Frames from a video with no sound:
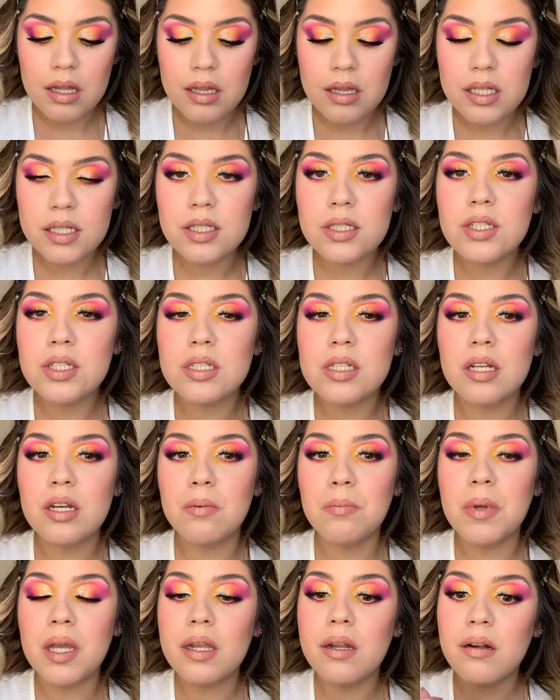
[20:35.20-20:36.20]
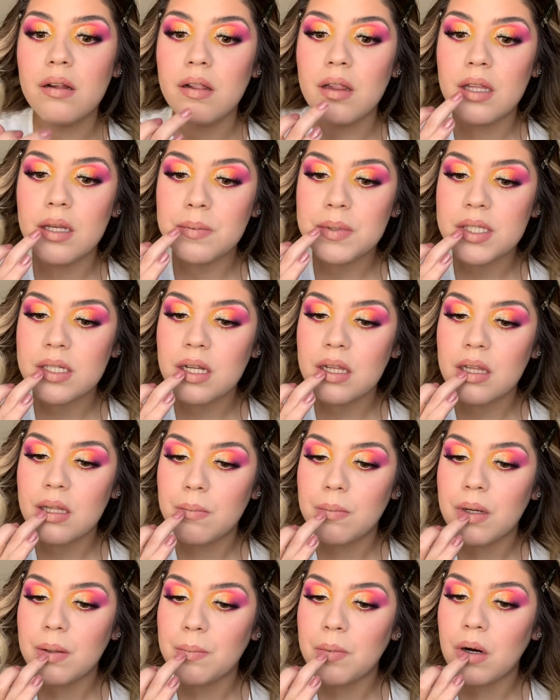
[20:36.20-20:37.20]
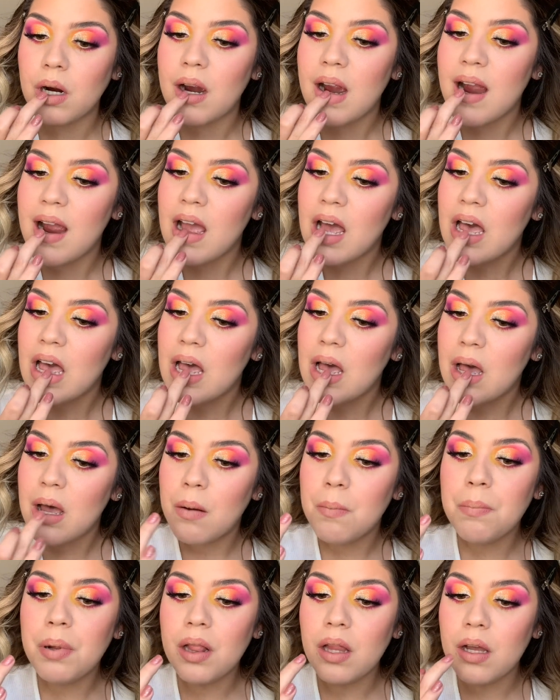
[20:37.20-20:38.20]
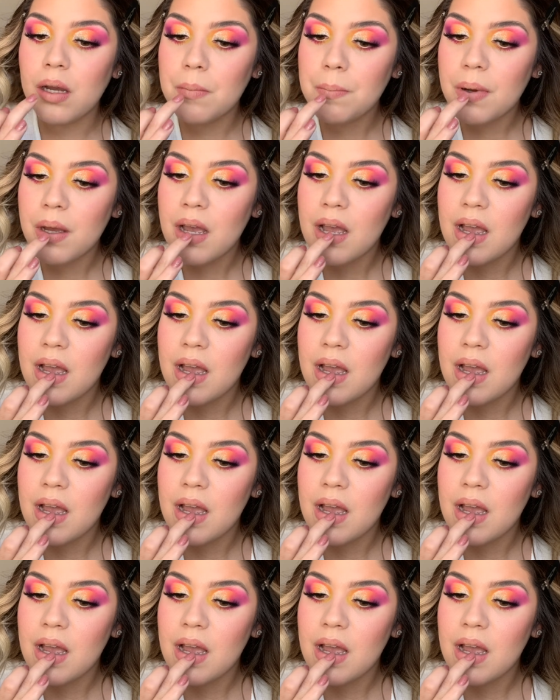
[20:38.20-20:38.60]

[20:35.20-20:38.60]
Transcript: This is just gonna make your lips look a little bit more plump.